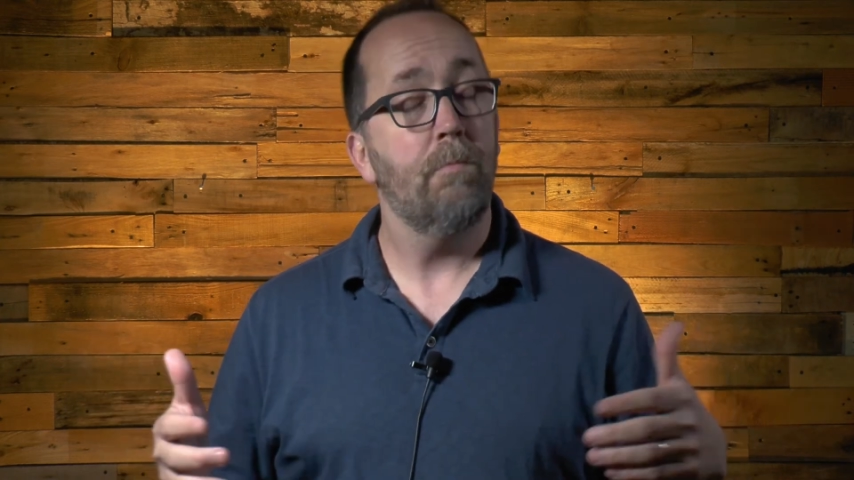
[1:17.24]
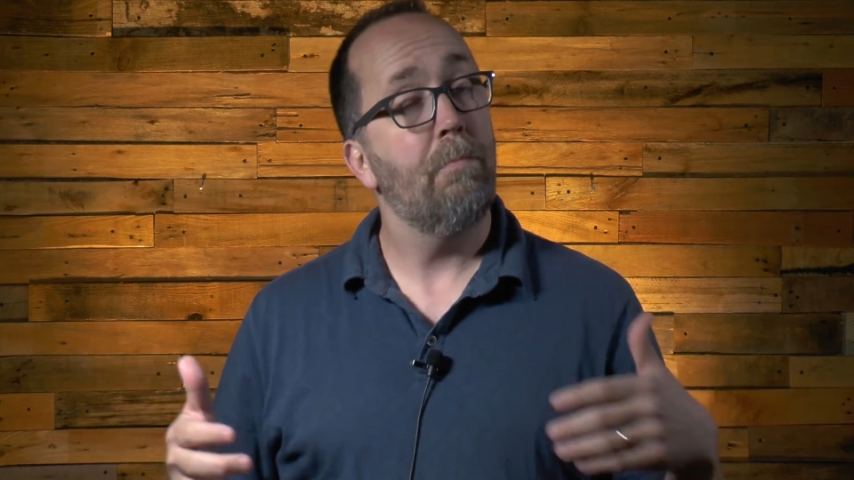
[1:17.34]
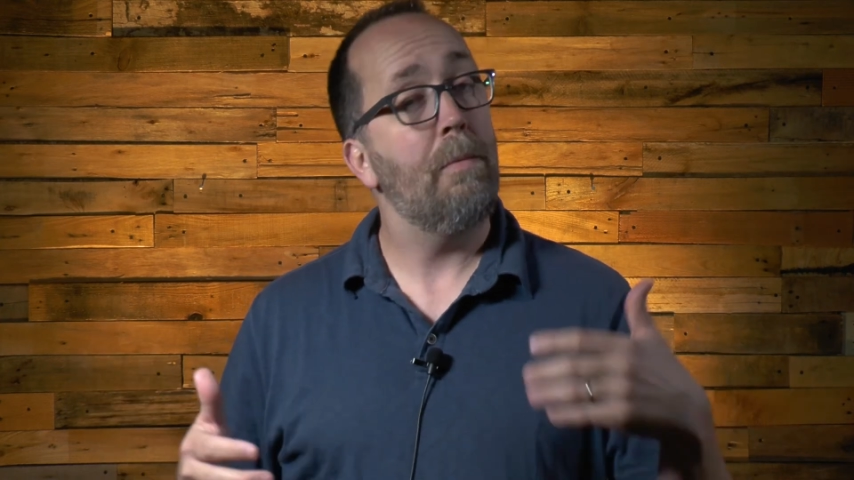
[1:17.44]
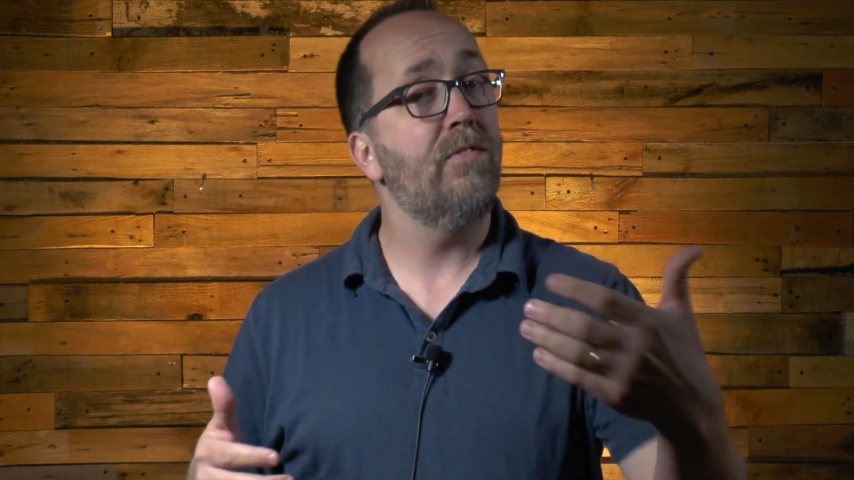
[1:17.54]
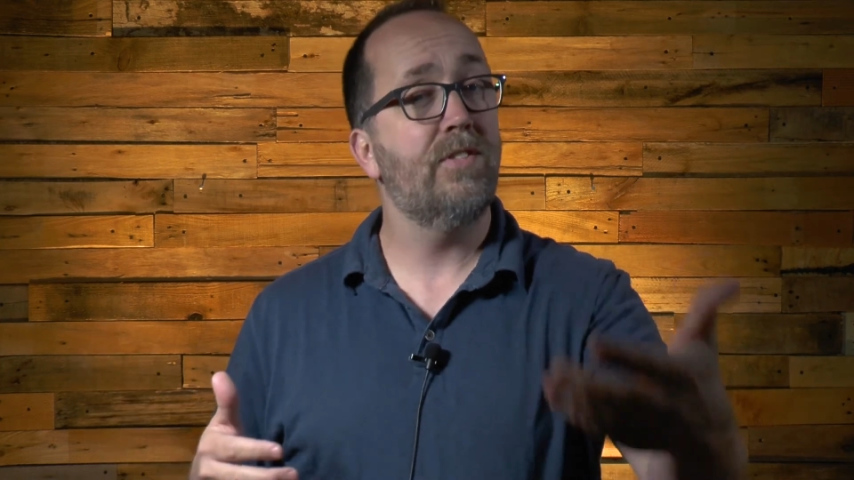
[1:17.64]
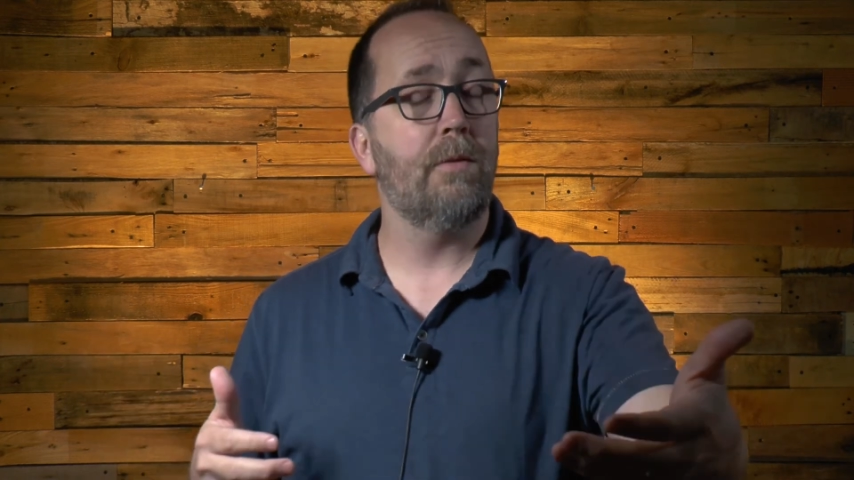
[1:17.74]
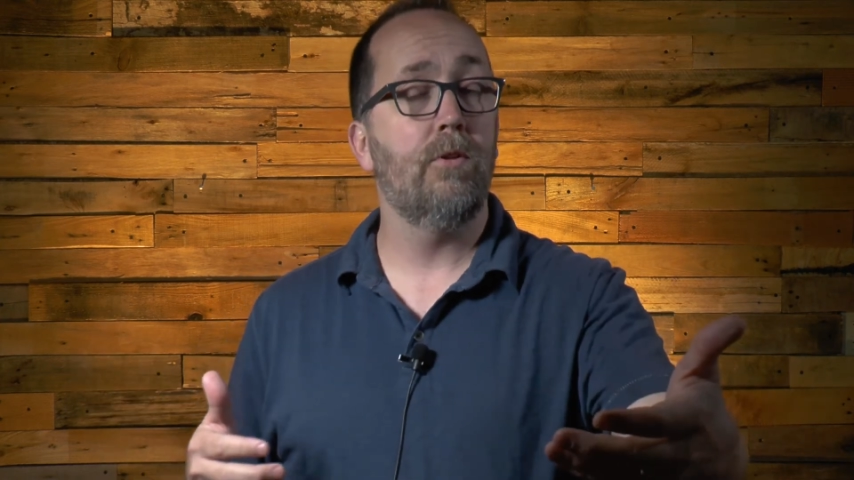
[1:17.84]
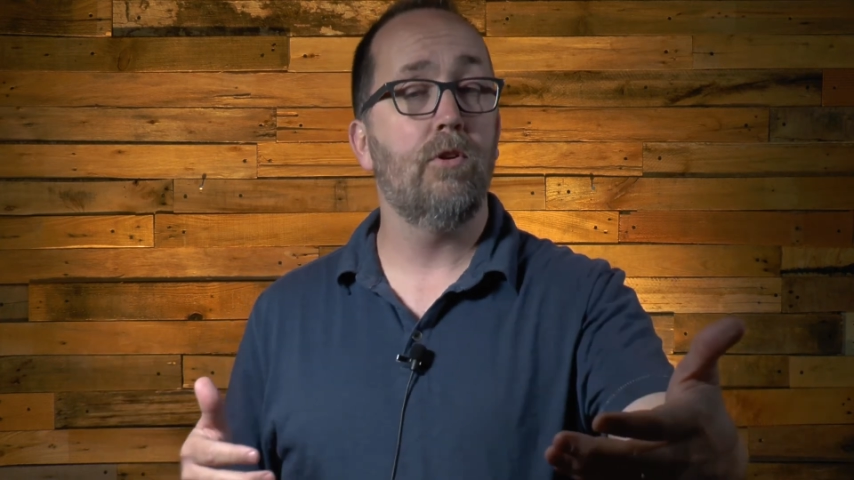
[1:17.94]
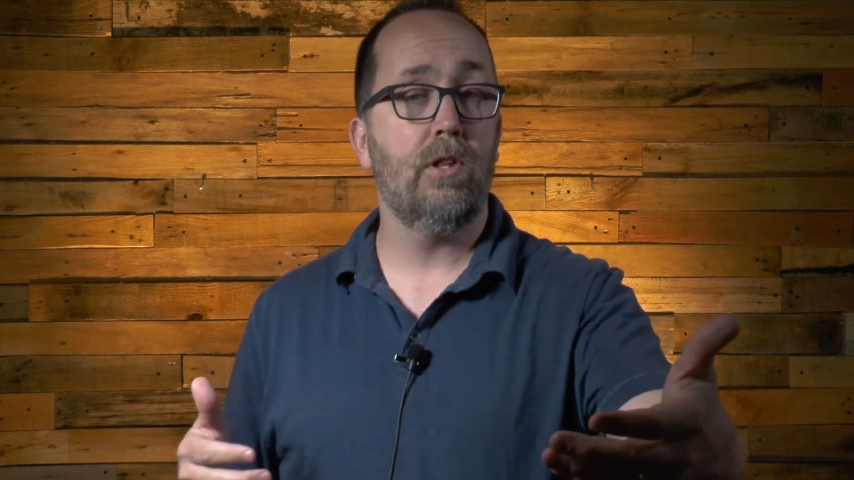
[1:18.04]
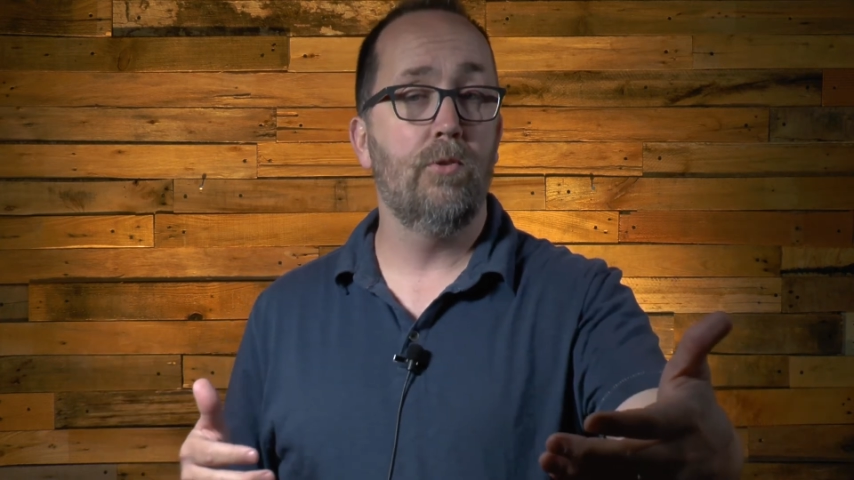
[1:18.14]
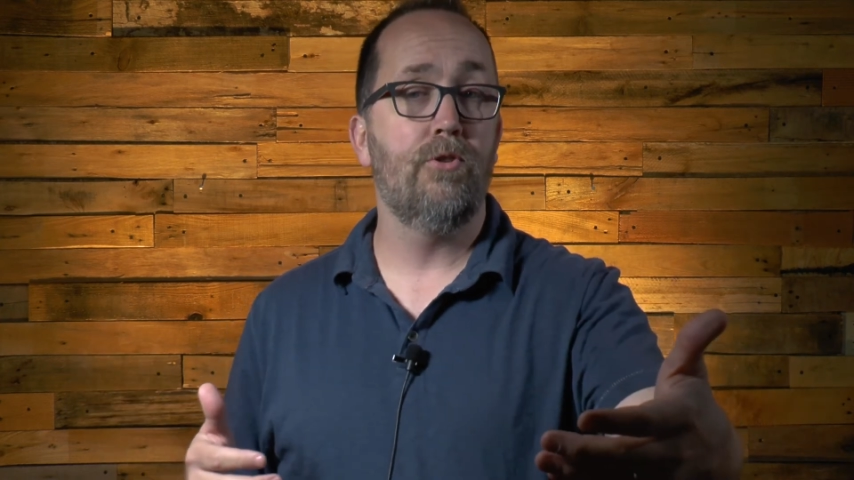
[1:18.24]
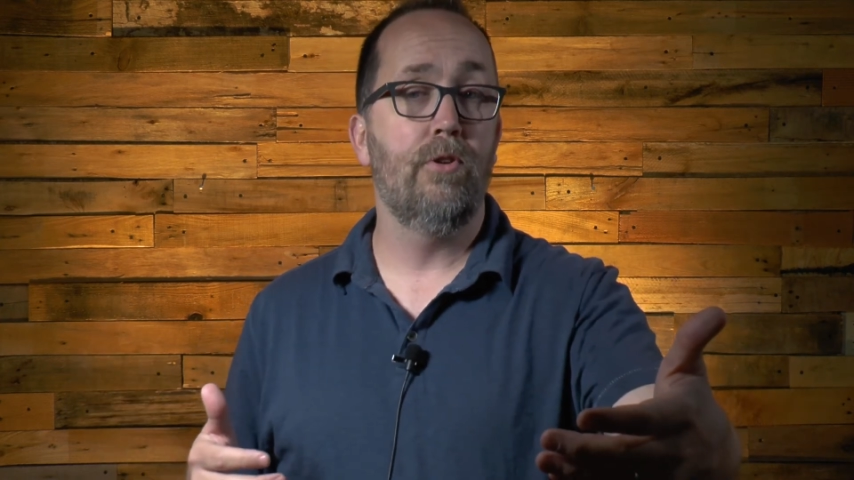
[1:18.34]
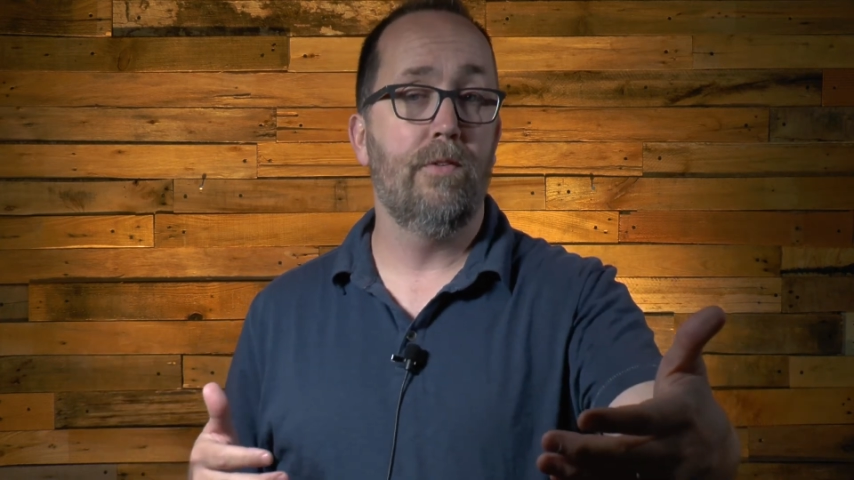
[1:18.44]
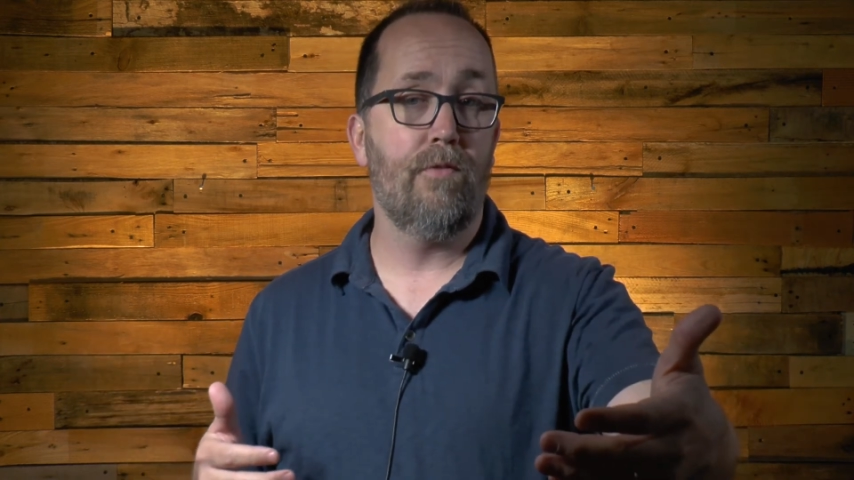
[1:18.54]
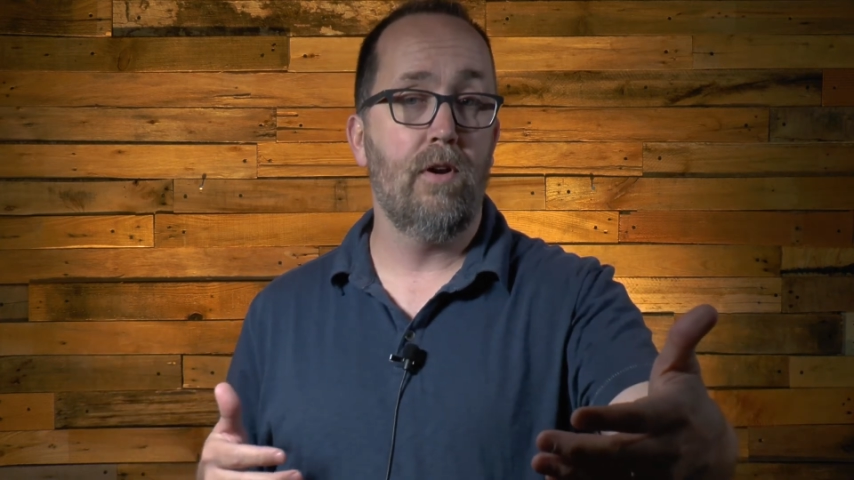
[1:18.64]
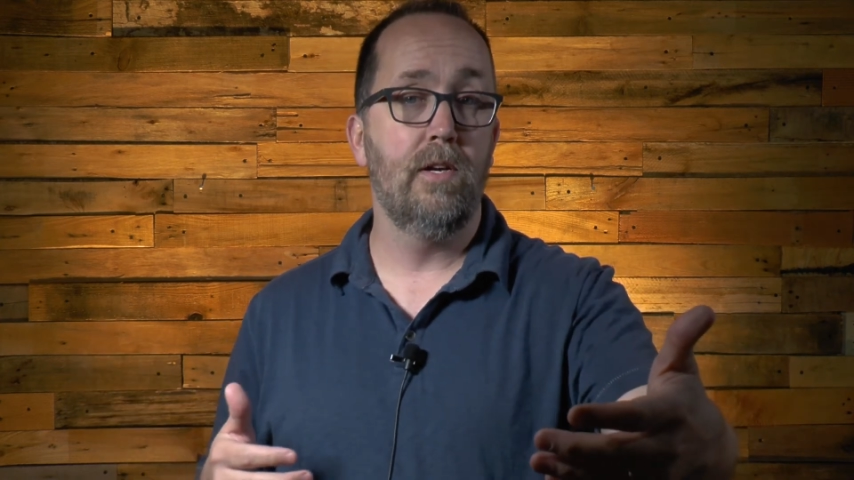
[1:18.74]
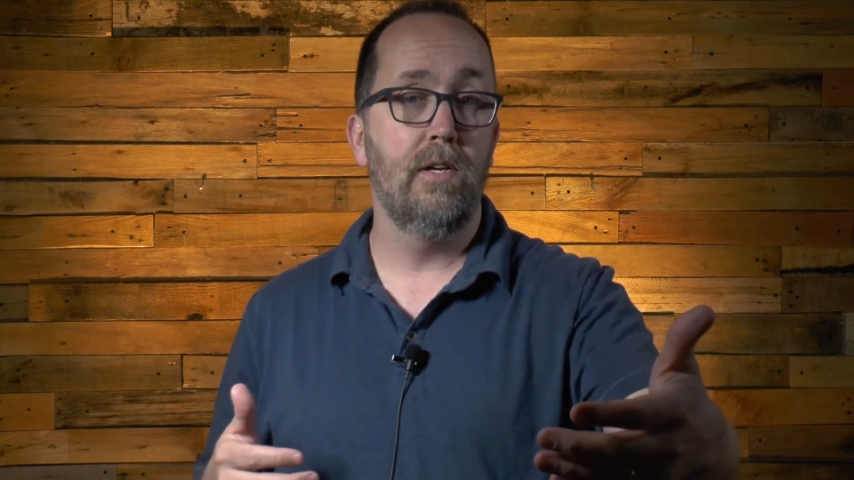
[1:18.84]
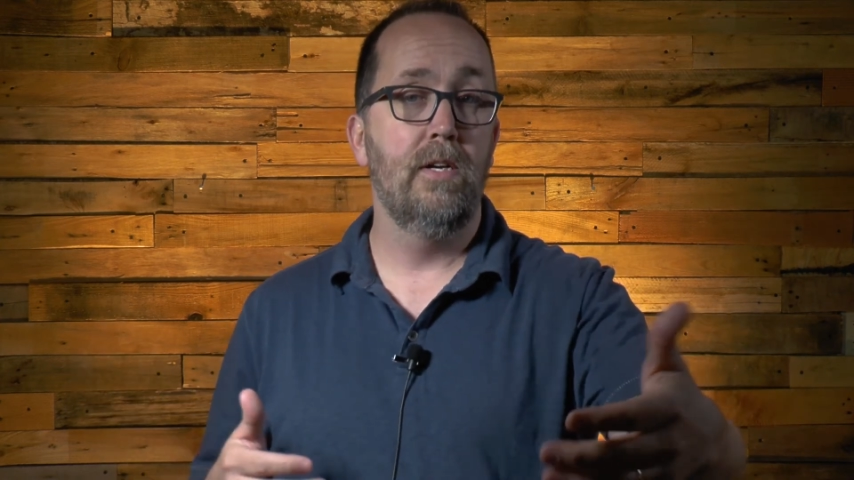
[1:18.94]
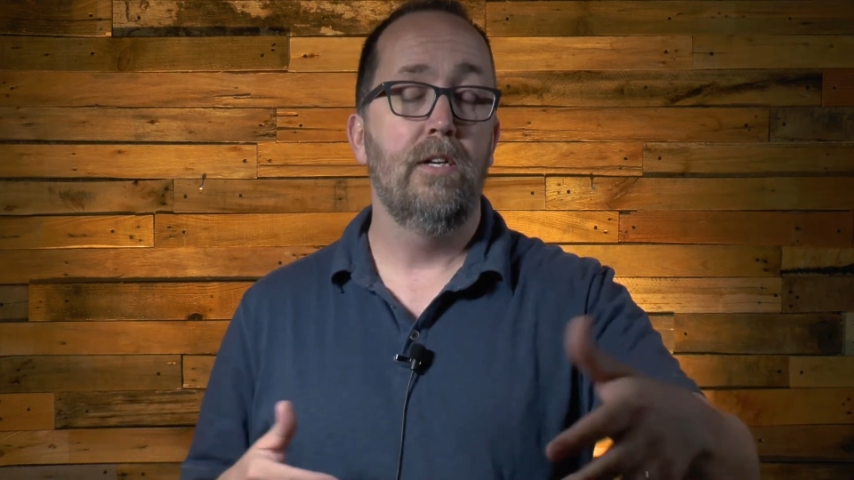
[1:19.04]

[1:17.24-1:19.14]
Maybe even sit a little closer to the front